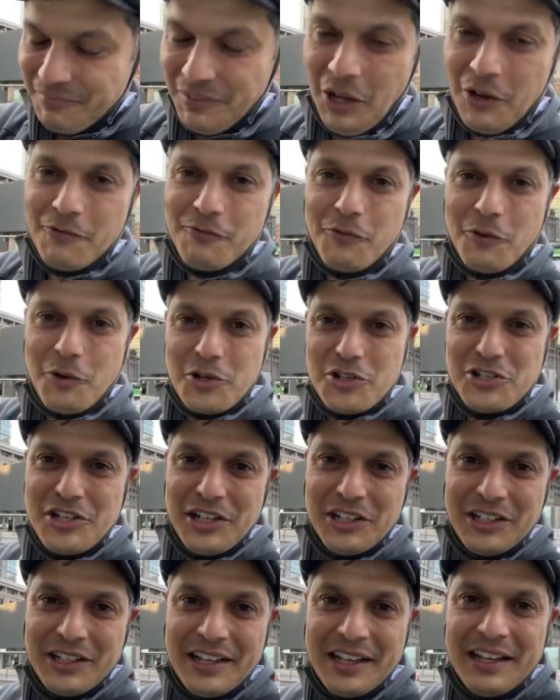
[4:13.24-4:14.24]

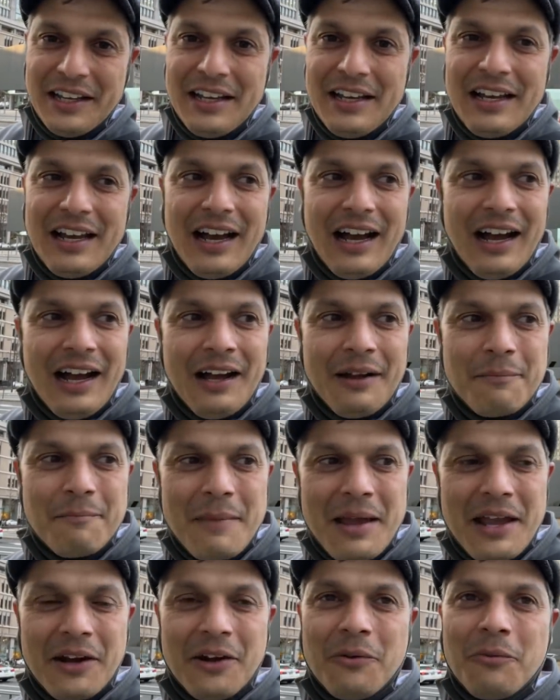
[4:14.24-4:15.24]
unfortunately, uh,
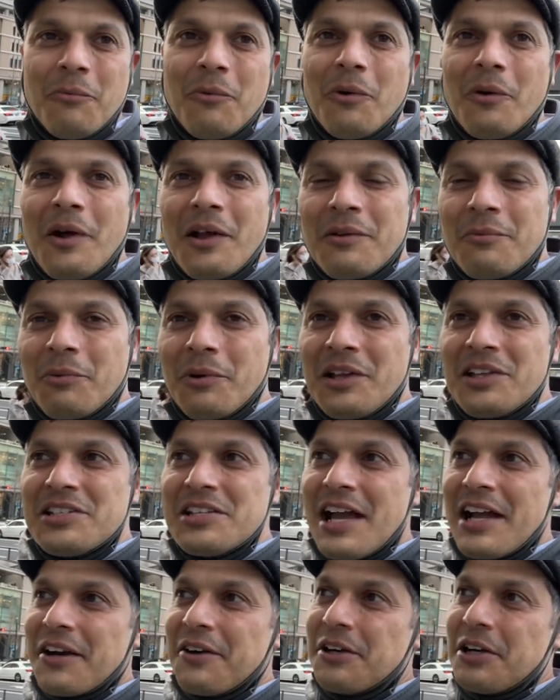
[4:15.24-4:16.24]
mail is
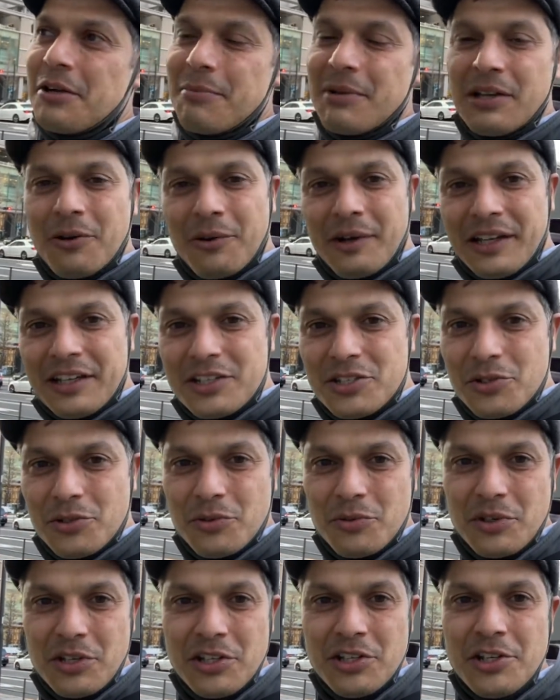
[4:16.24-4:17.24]
not going to be going
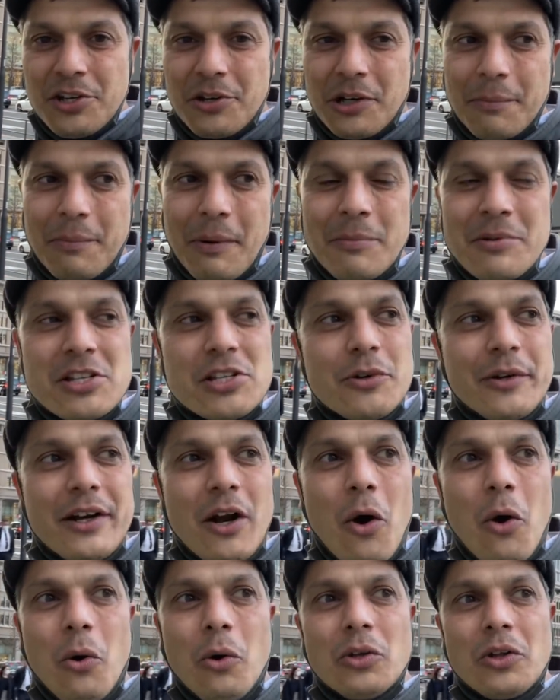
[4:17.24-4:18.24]
to Europe. I'm just going
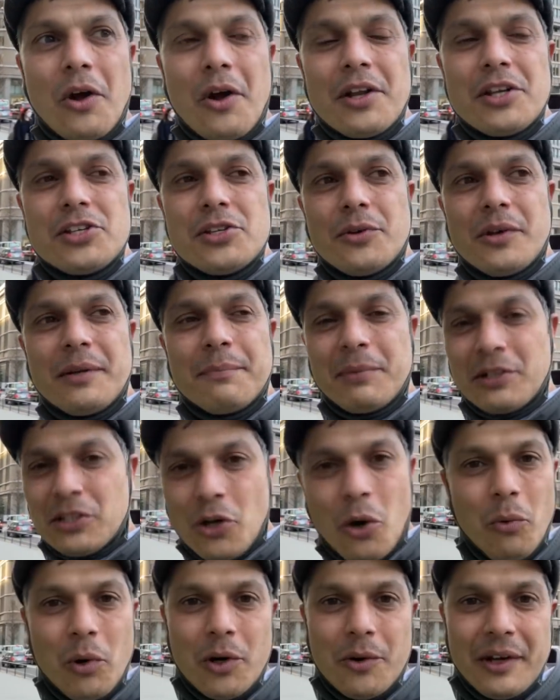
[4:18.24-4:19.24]
to hold on to it, but
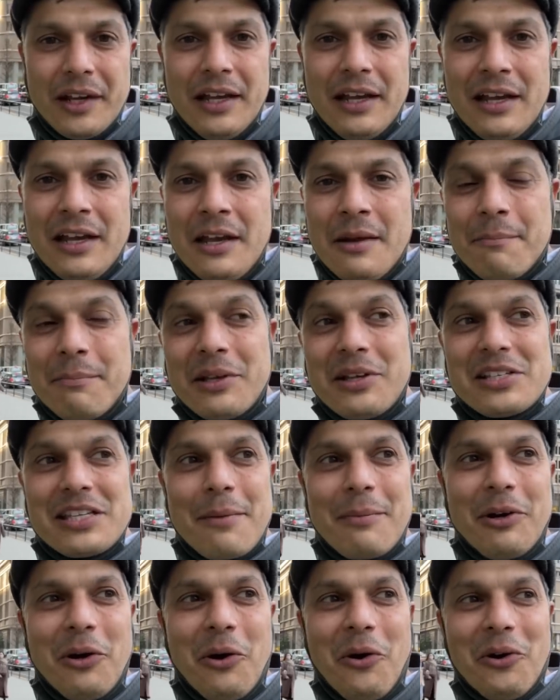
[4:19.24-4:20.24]
don't worry because
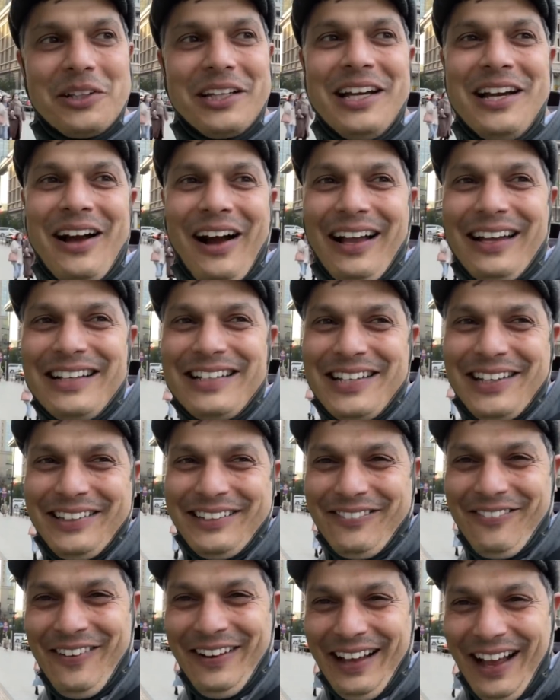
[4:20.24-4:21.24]
I've been holding on
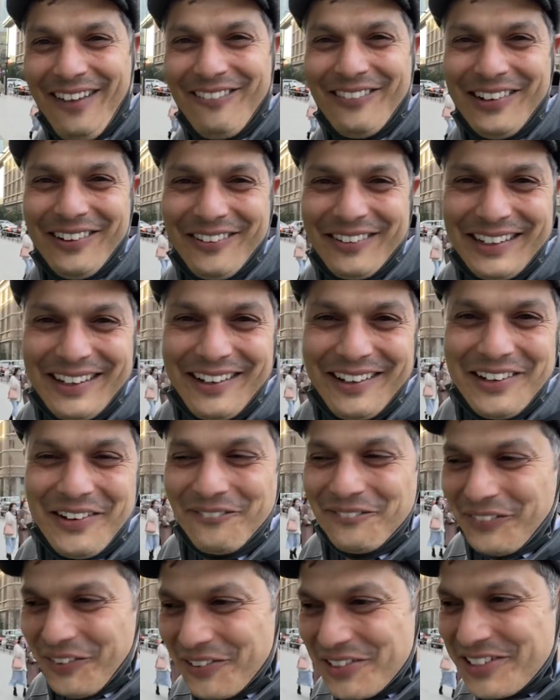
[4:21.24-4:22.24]
to I've been holding on to
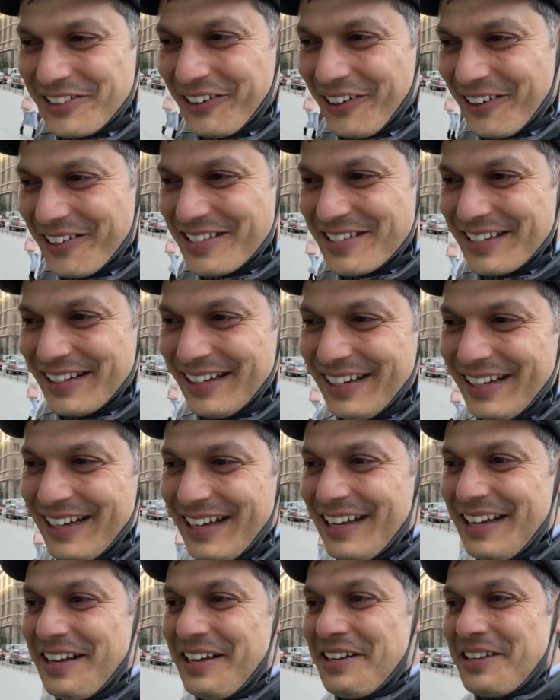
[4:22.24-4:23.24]
postcards
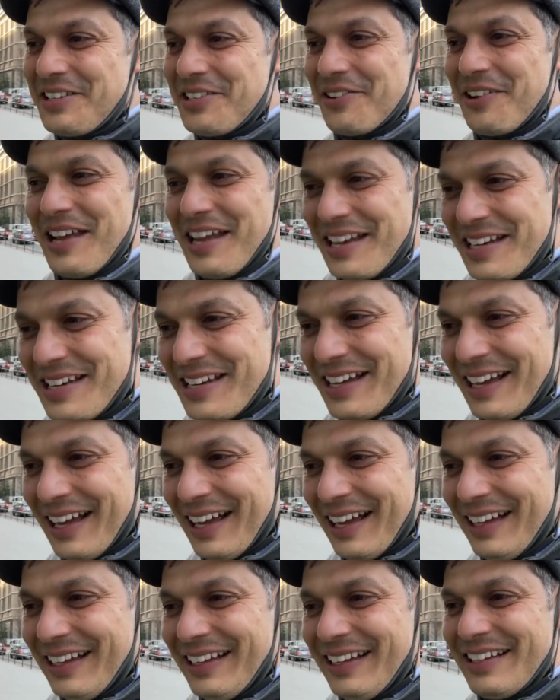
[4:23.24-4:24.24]
to
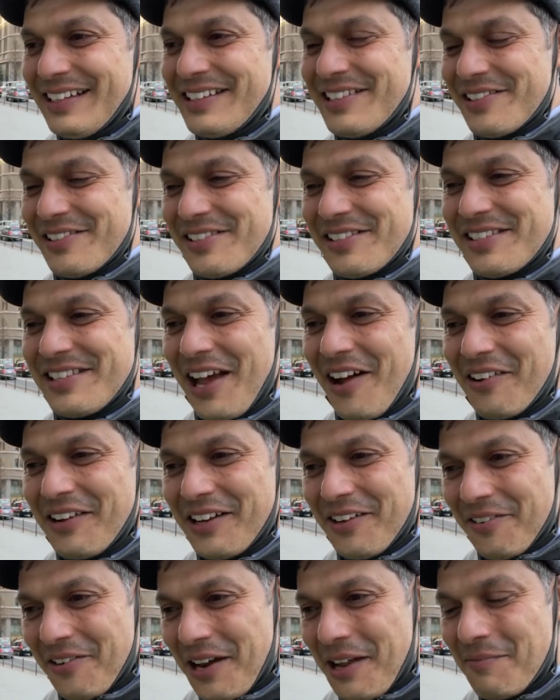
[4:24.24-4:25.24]
India to
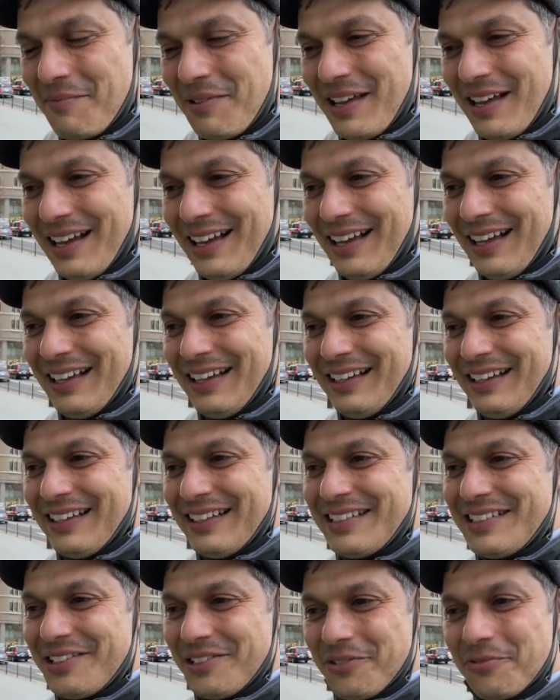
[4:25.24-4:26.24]
Saudi Arabia
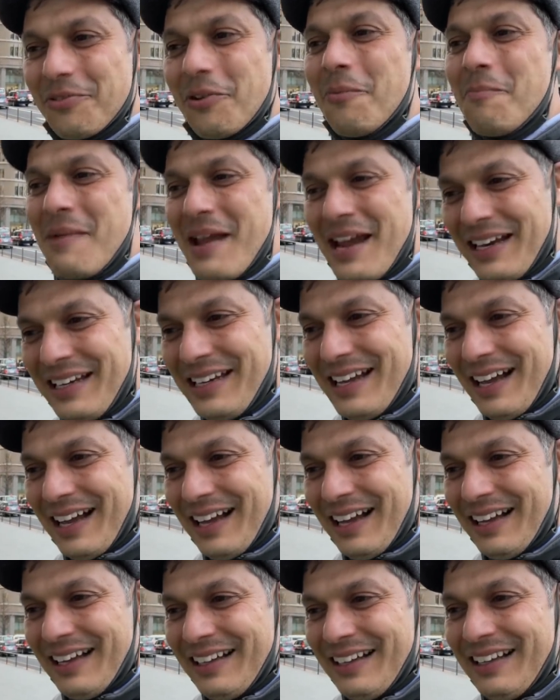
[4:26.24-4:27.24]
to
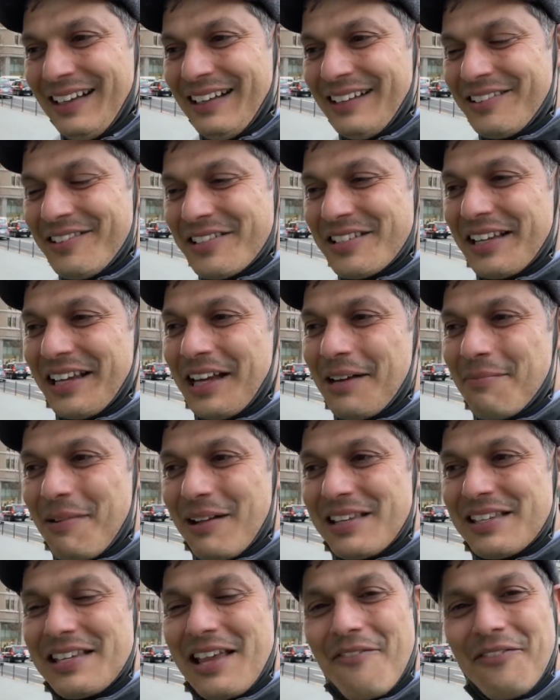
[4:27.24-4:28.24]
Romania. There's like
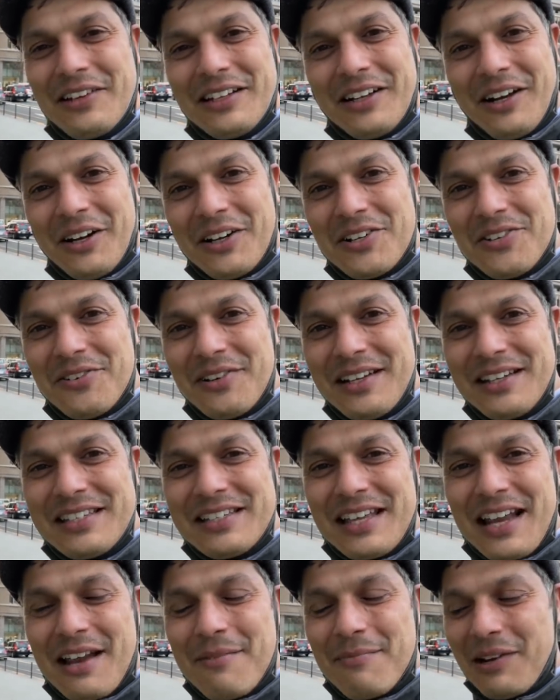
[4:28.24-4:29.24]
about seven countries
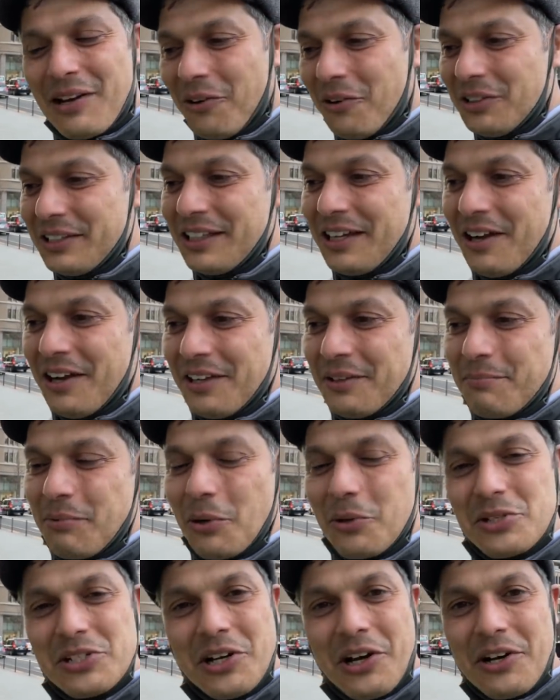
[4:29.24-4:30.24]
that I've been holding on
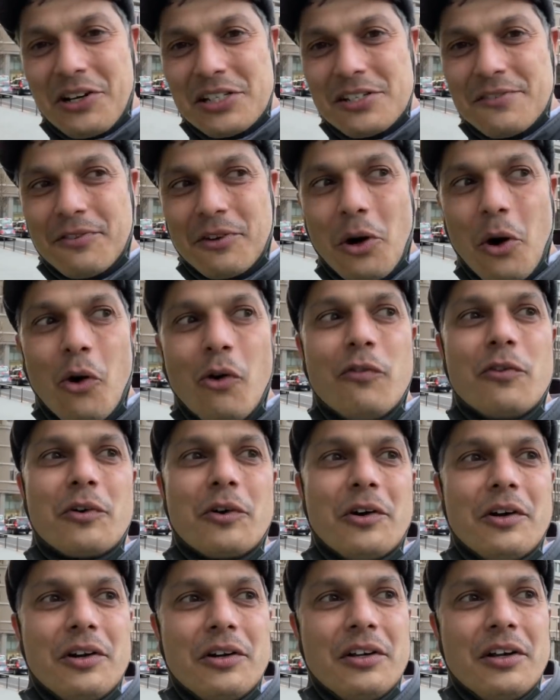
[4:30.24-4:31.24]
postcards for
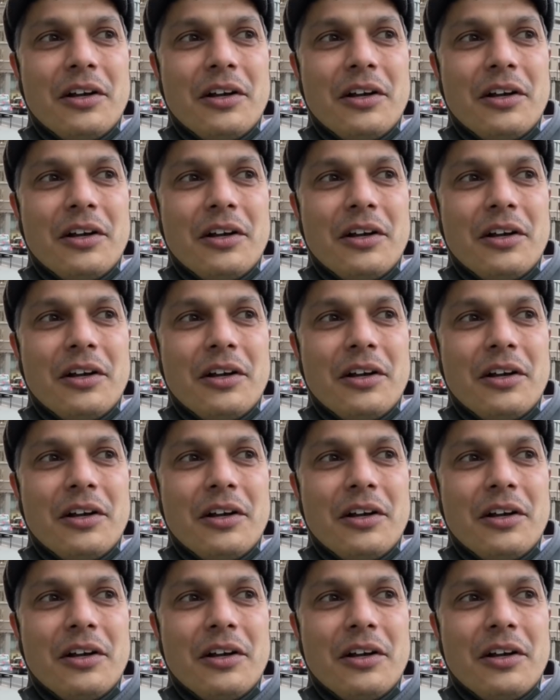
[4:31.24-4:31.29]
over,